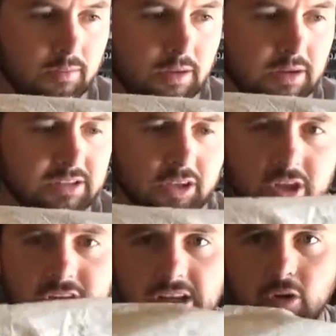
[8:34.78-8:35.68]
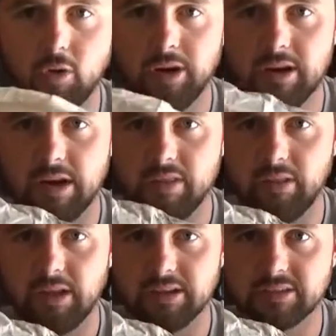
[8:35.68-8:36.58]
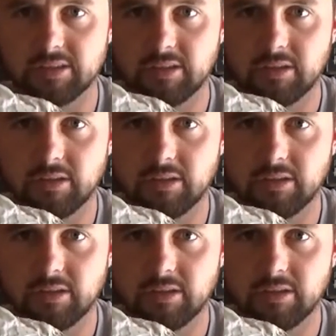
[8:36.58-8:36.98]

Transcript: But it's a good decoy nonetheless.